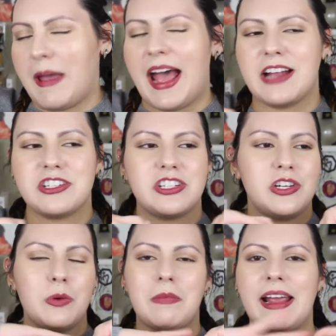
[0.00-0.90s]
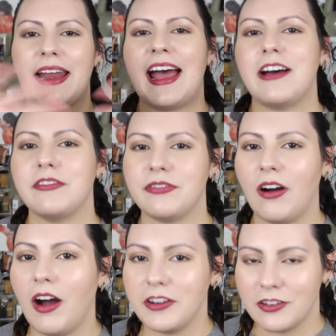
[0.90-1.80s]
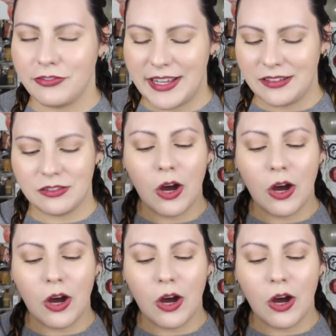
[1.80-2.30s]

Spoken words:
patch you might have on your face.